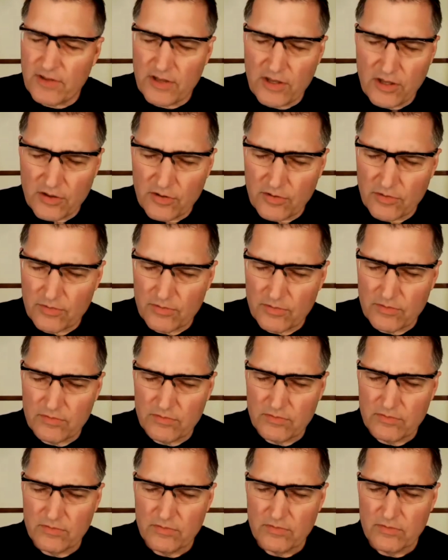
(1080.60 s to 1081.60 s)
in you.
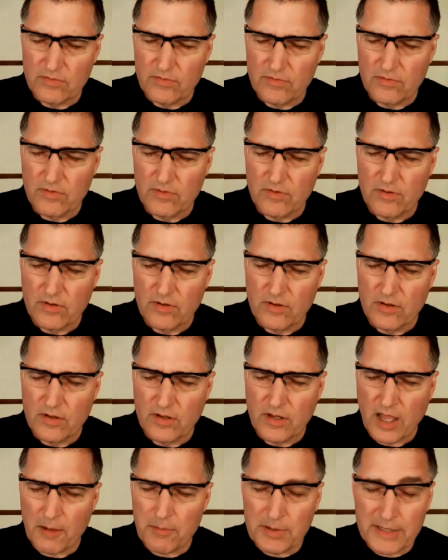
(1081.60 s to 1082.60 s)

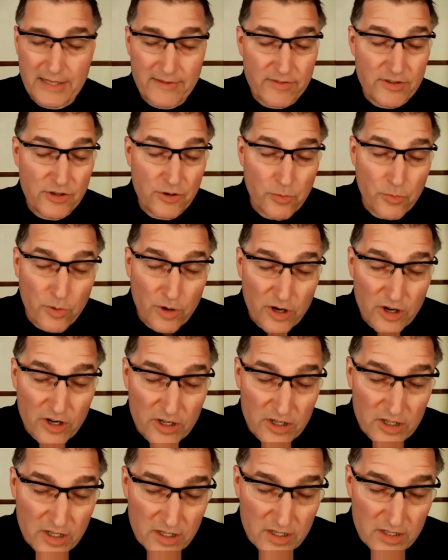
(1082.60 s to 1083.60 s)
I believe in your
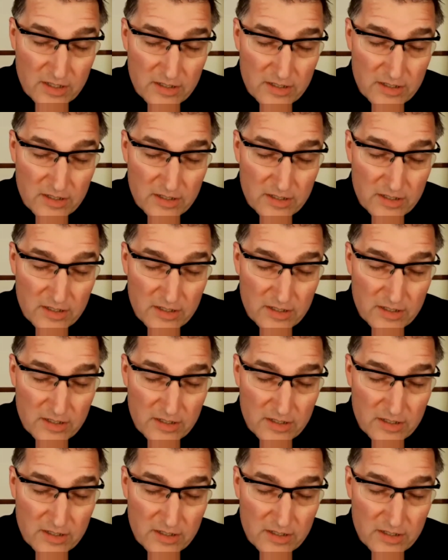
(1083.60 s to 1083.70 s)
word.